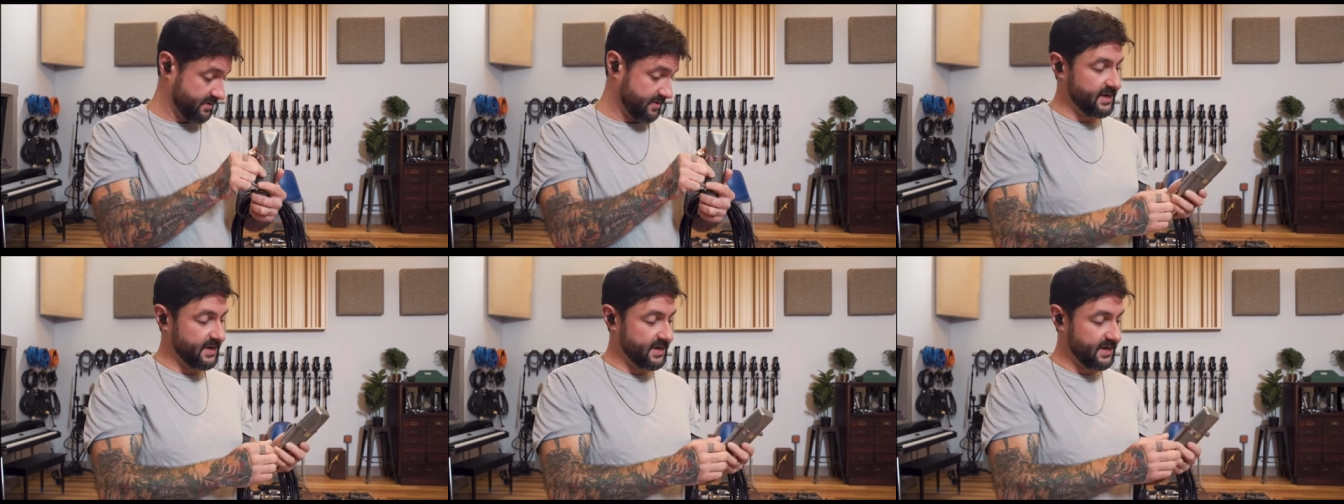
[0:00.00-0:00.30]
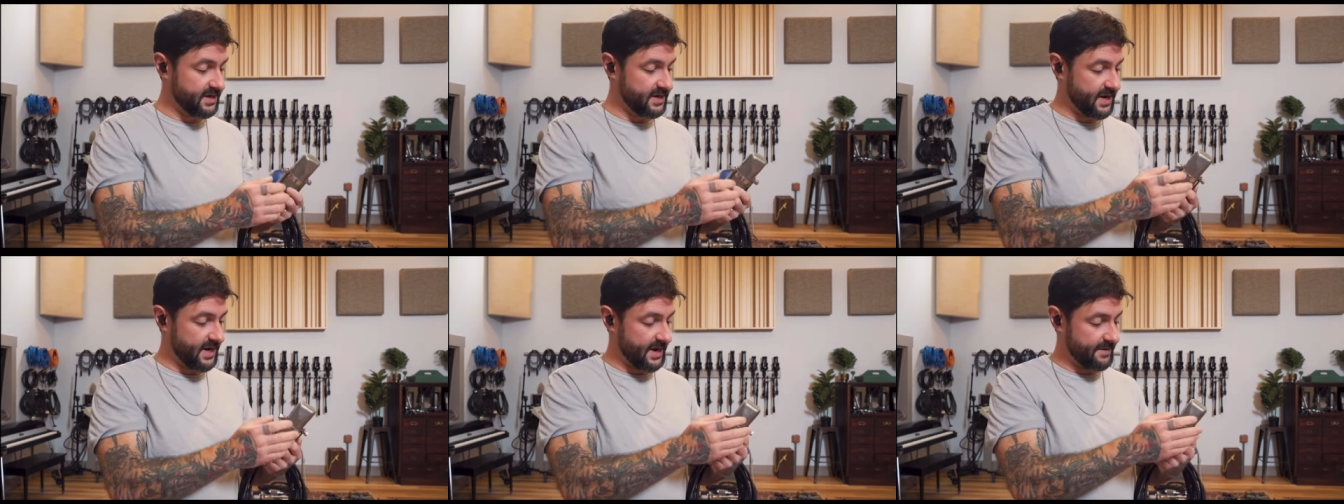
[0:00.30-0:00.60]

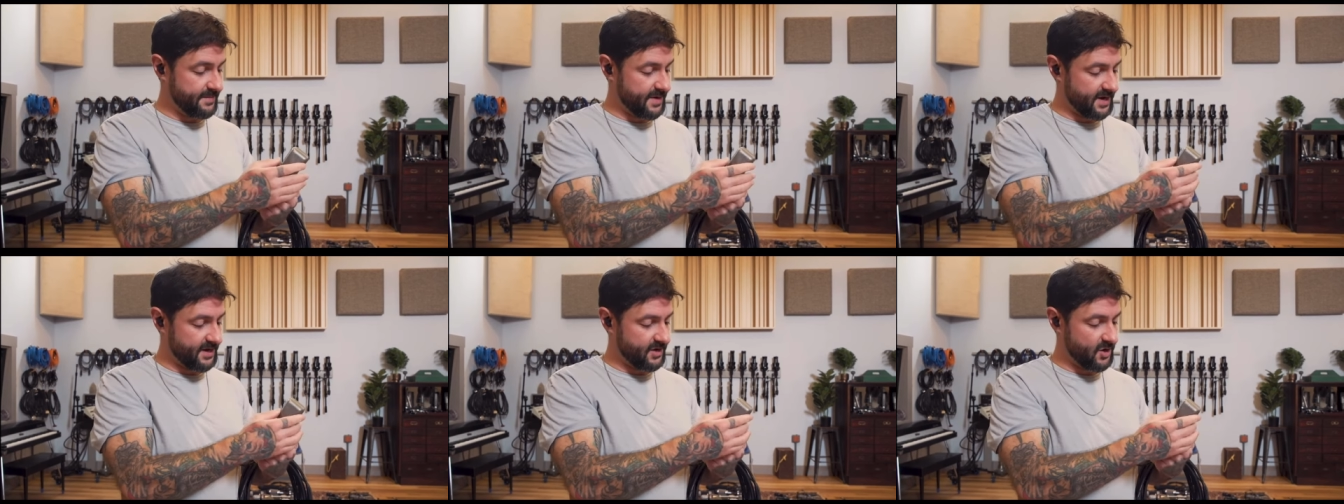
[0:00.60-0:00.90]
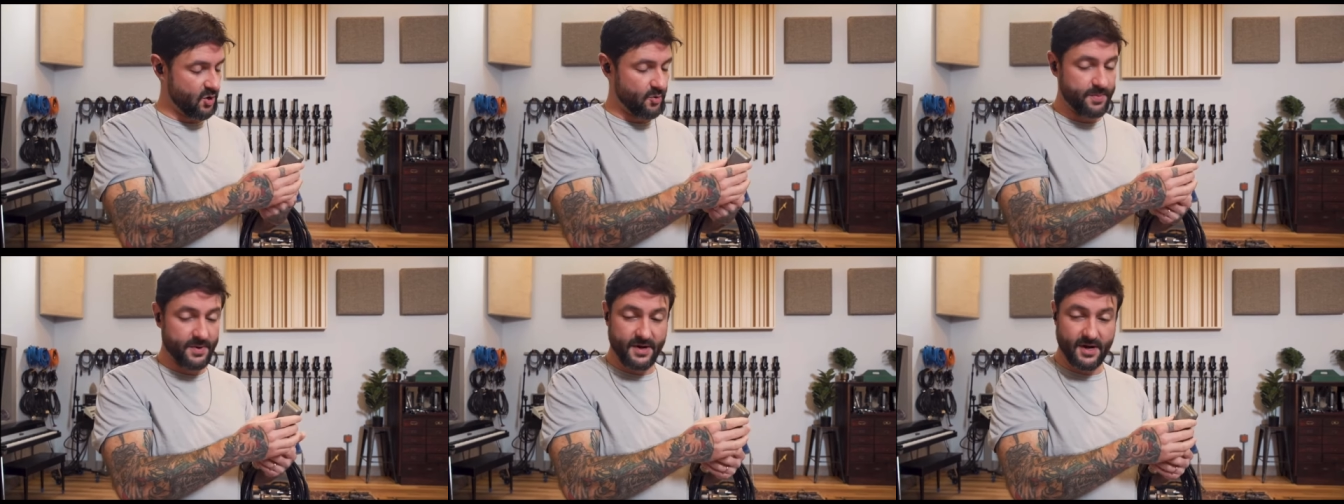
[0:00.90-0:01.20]
It, I'm not going
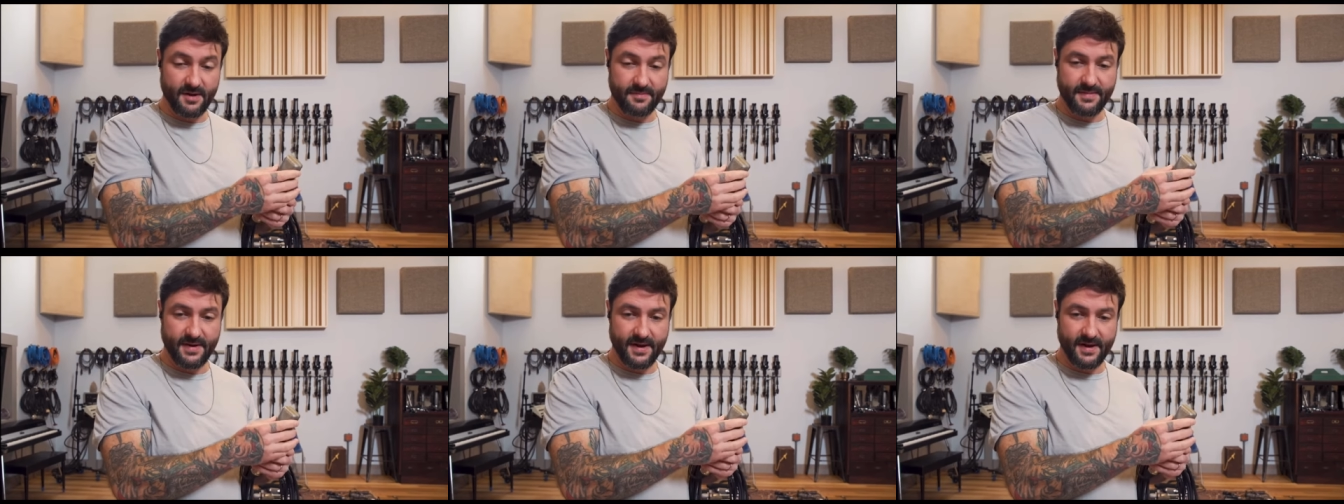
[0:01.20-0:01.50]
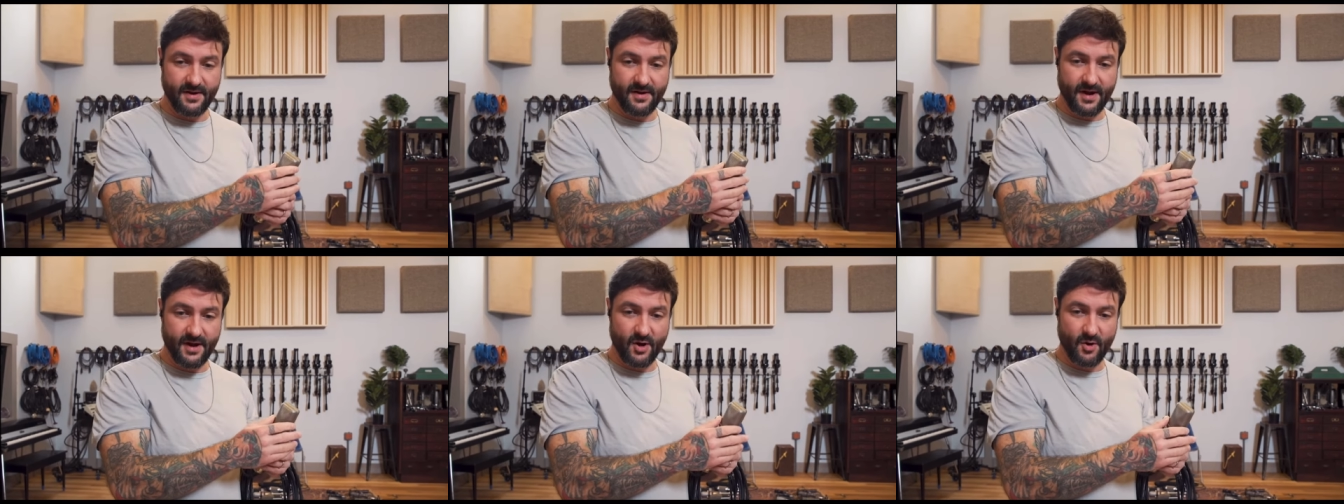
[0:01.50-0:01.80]
to open it up
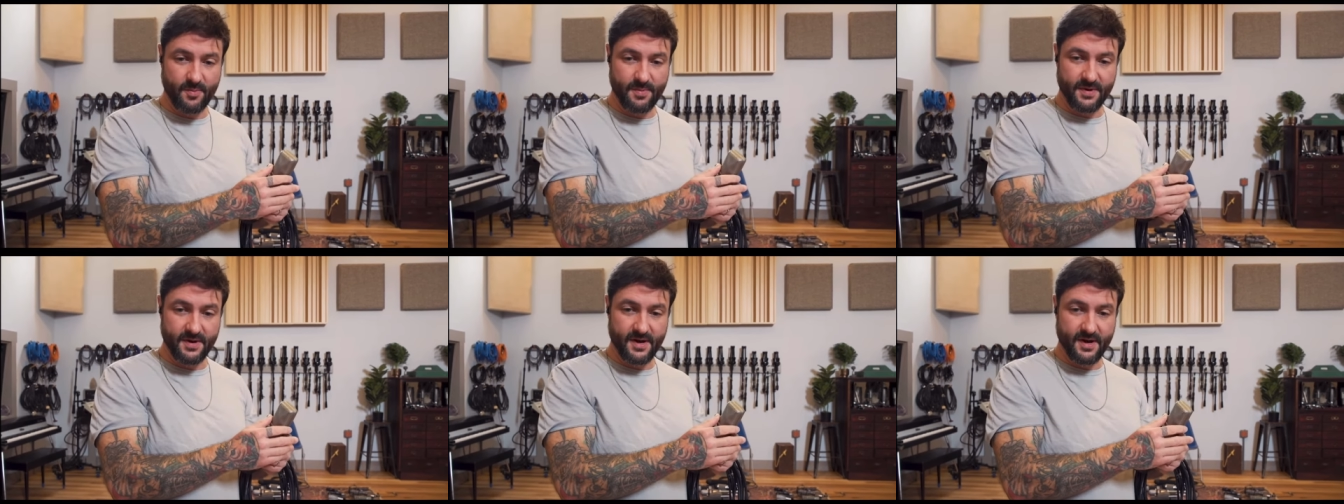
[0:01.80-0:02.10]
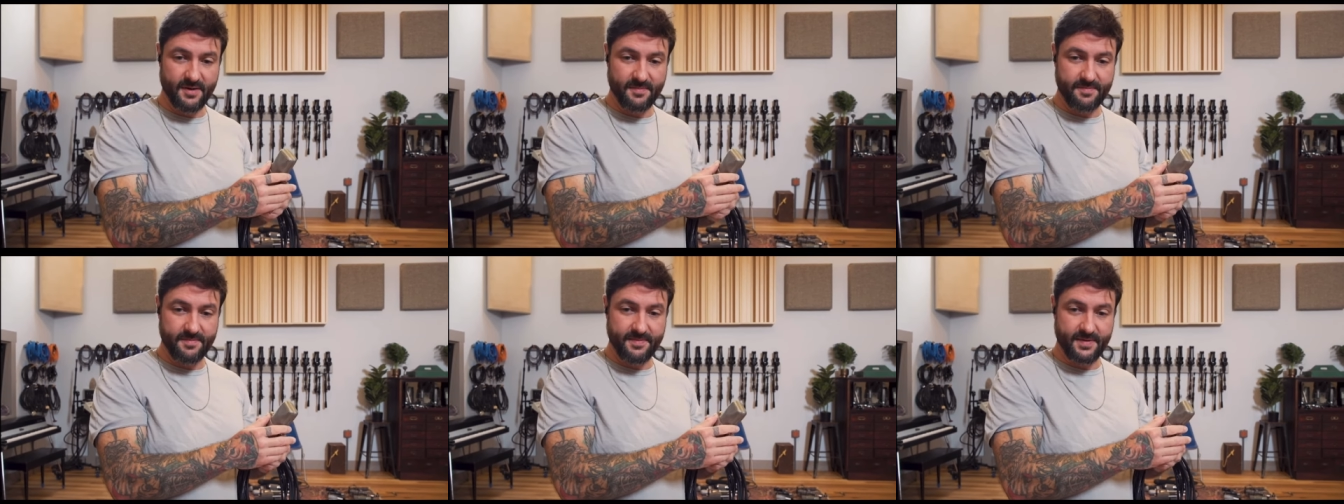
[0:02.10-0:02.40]
now. I open it
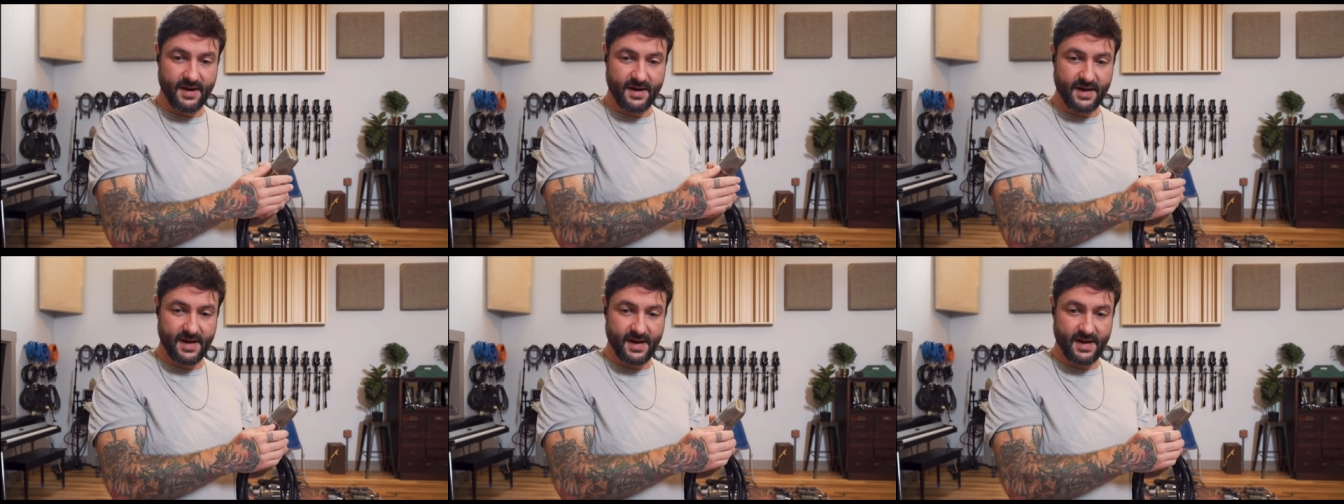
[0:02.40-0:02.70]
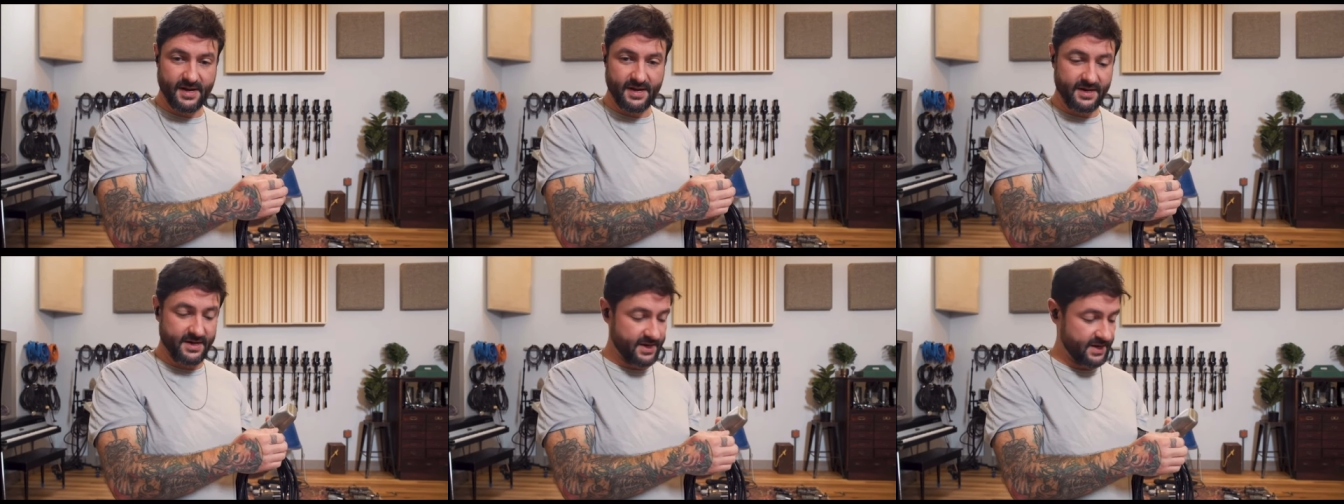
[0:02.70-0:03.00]
up, I
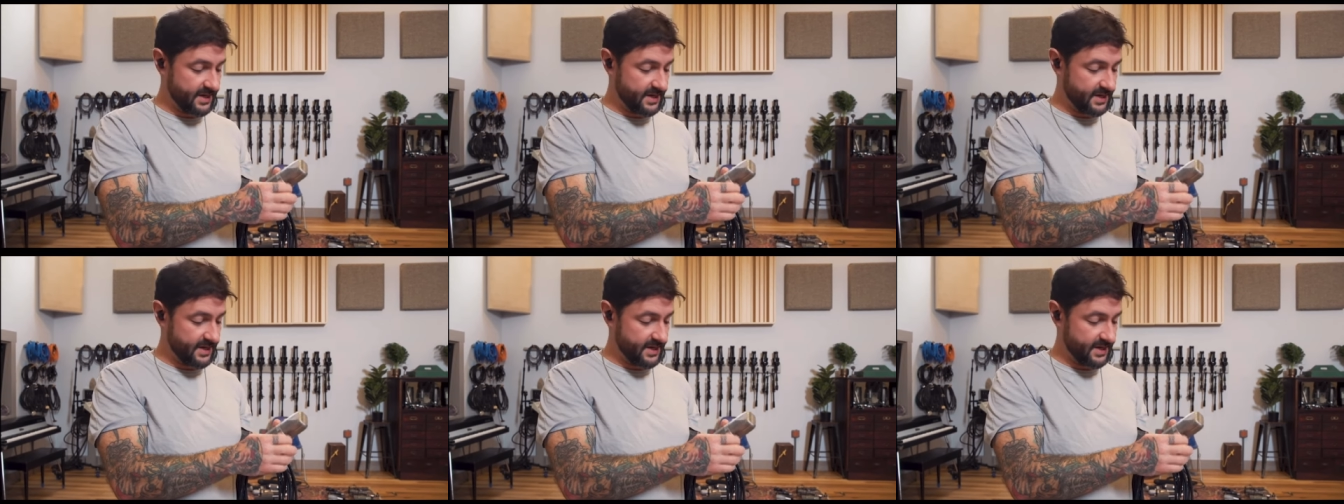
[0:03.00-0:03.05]
got it.